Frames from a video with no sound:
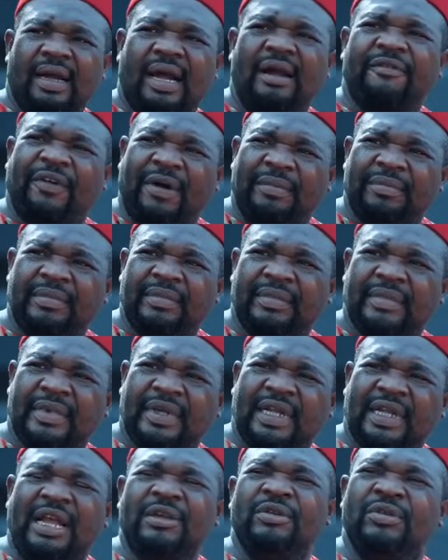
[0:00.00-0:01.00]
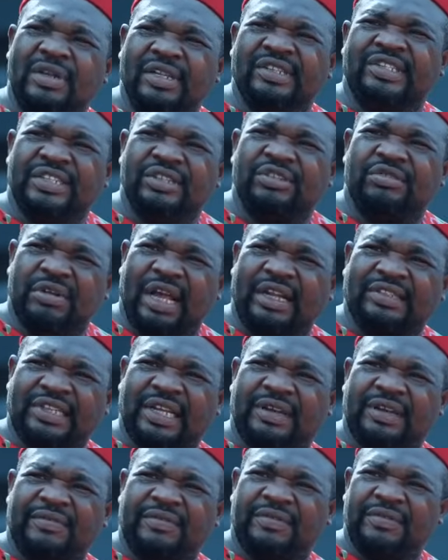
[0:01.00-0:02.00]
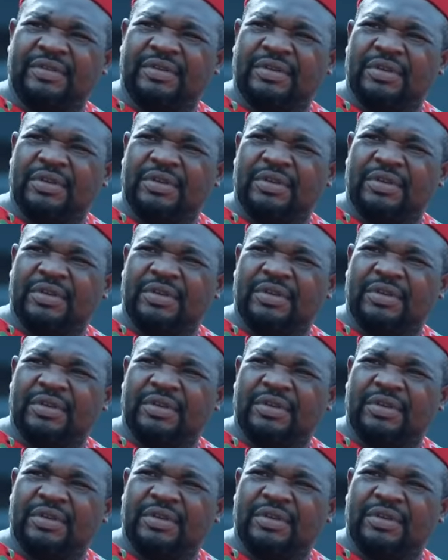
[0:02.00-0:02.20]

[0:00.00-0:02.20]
Afam, can you listen to yourself?